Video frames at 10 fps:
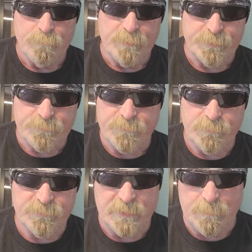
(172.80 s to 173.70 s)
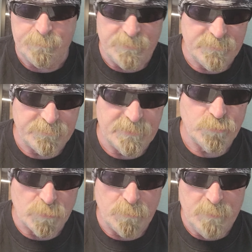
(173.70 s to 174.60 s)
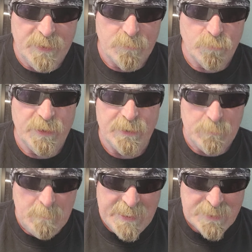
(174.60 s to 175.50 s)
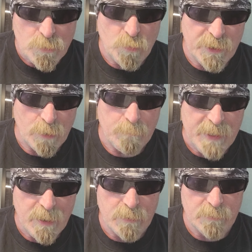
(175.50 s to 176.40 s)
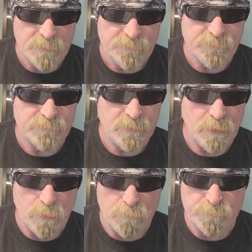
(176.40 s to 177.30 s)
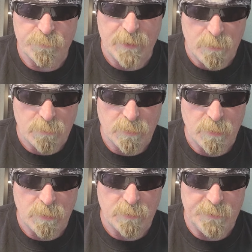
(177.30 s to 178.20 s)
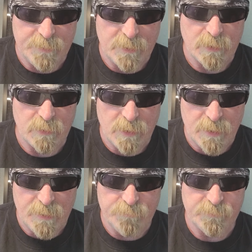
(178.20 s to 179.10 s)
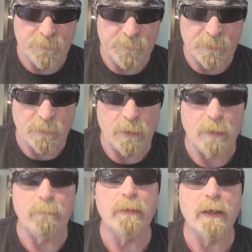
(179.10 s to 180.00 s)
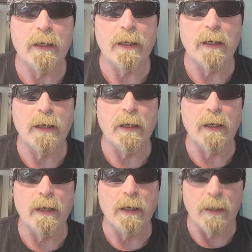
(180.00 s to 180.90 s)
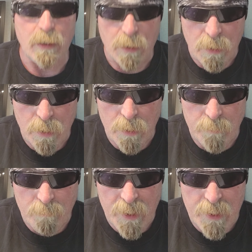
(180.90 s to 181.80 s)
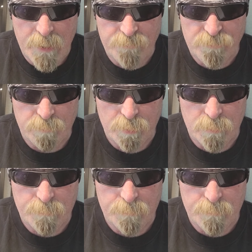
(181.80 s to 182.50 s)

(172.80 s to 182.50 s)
But the first step is it says we admit we are powerless over alcohol and that our lives have become unmanageable.